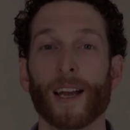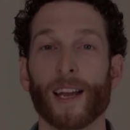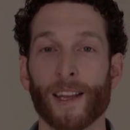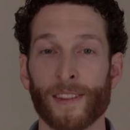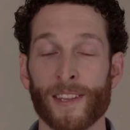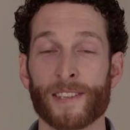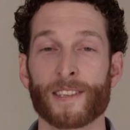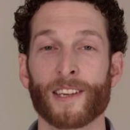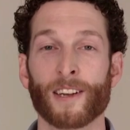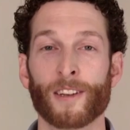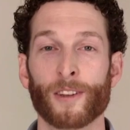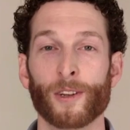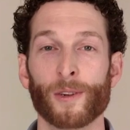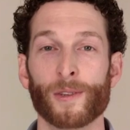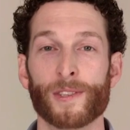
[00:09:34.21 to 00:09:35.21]
And this
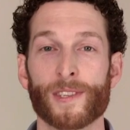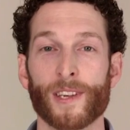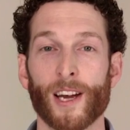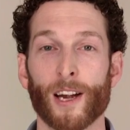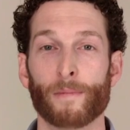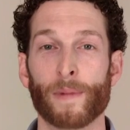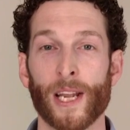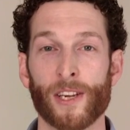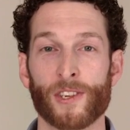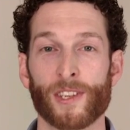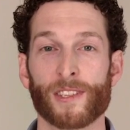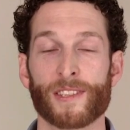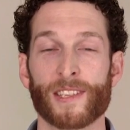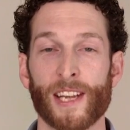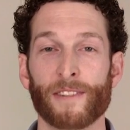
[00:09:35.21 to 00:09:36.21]
concludes our
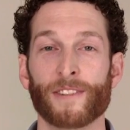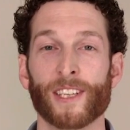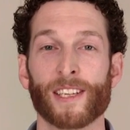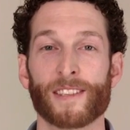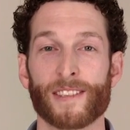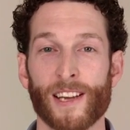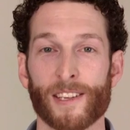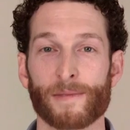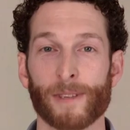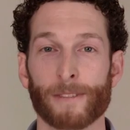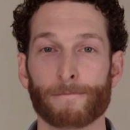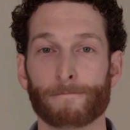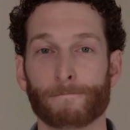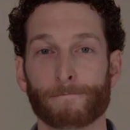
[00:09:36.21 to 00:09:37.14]
patient safety assessment.